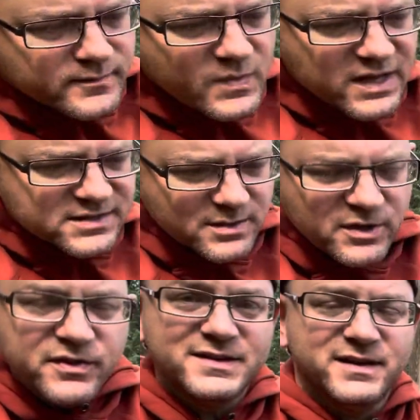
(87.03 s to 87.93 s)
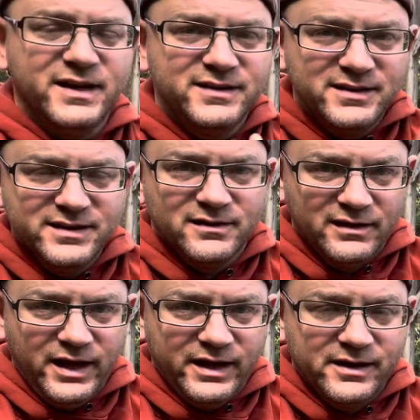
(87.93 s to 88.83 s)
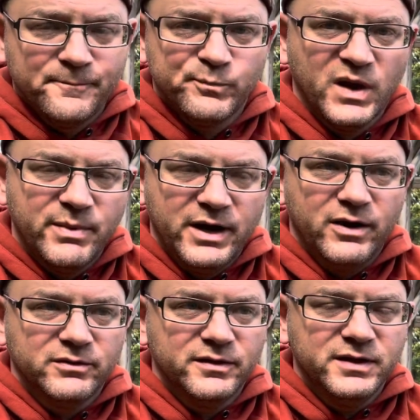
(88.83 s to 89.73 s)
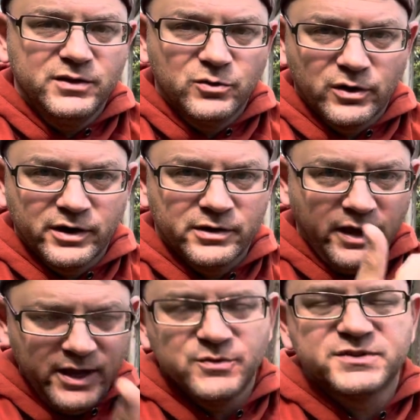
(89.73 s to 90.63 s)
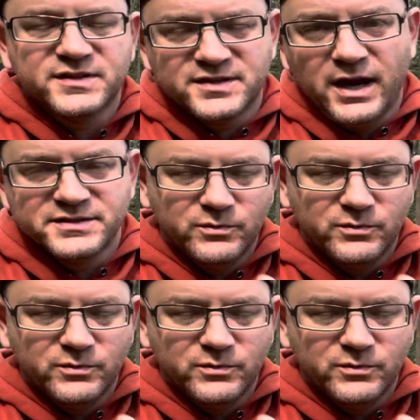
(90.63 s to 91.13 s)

Some of the things that I didn't like about the Door Gunner, A, was the size.